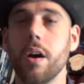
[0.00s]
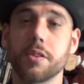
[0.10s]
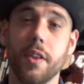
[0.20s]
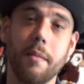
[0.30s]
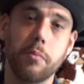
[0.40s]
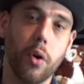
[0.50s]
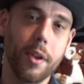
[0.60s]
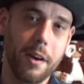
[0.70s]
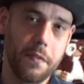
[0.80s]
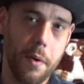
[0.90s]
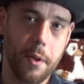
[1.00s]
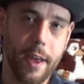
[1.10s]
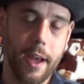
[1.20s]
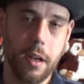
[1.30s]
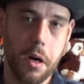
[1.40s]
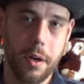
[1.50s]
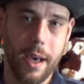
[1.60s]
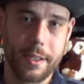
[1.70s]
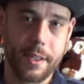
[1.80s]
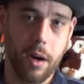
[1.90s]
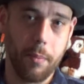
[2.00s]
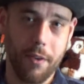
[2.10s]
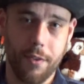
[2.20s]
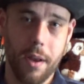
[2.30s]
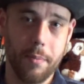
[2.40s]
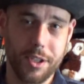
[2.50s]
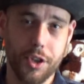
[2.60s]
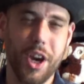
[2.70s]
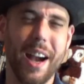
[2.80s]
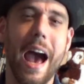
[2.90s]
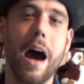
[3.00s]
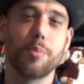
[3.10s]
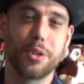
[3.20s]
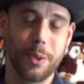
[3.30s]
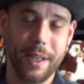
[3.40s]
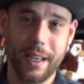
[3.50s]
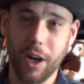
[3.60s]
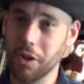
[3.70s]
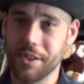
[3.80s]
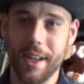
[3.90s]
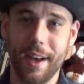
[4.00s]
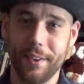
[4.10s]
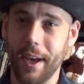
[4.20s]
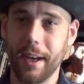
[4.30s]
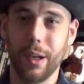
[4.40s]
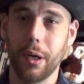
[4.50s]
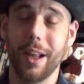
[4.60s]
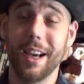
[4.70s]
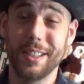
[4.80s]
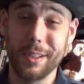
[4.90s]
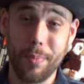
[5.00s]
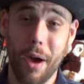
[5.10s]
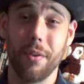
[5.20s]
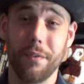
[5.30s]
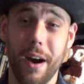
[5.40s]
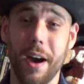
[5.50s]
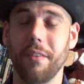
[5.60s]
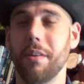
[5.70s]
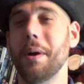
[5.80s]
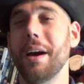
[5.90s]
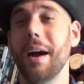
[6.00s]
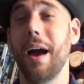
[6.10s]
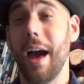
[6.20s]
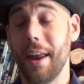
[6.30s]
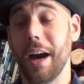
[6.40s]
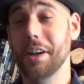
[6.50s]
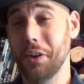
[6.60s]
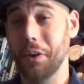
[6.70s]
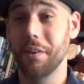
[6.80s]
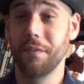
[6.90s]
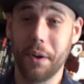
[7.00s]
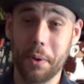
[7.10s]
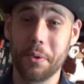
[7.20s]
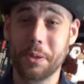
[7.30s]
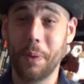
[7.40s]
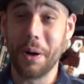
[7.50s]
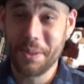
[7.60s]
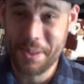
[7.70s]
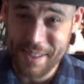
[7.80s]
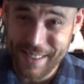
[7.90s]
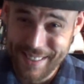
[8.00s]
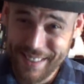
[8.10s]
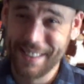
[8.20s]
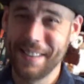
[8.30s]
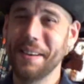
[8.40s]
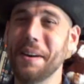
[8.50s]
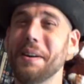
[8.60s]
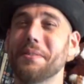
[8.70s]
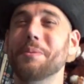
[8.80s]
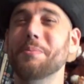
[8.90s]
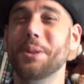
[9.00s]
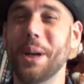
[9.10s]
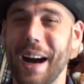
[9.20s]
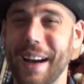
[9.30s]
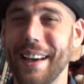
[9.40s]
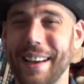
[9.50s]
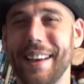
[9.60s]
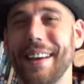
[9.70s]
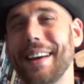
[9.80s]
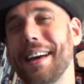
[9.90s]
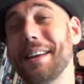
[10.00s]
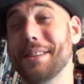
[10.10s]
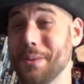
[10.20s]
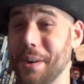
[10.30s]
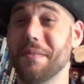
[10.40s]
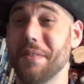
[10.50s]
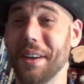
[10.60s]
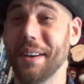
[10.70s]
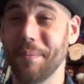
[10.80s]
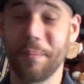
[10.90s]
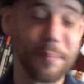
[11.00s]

So that morning I found a Daddy Longlegs. Now my friend Mr. Jack absolutely can't stand Daddy Longlegs. He's petrified of them, and I actually got a video response from Jack, and it's quite funny.